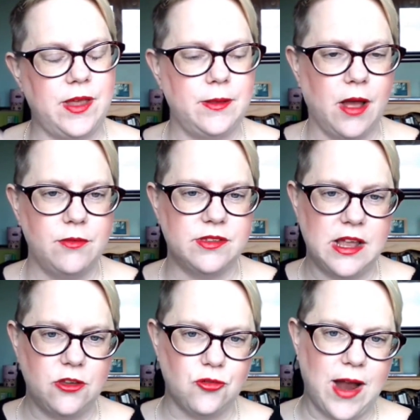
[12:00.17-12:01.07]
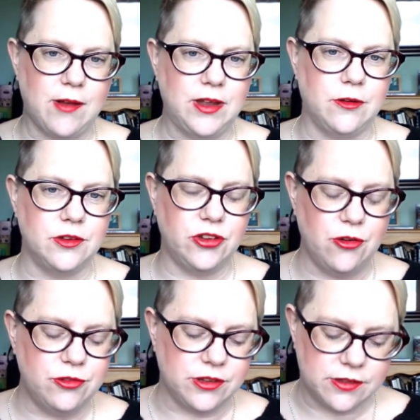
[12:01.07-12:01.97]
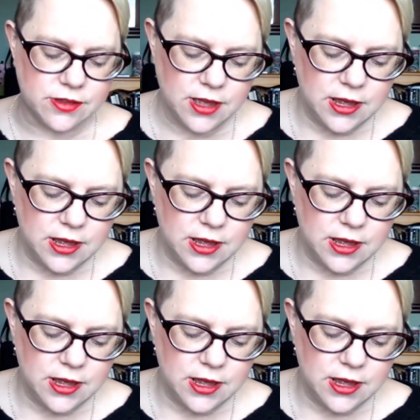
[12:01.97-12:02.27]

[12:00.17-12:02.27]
in, I was then drowning on the shoulders.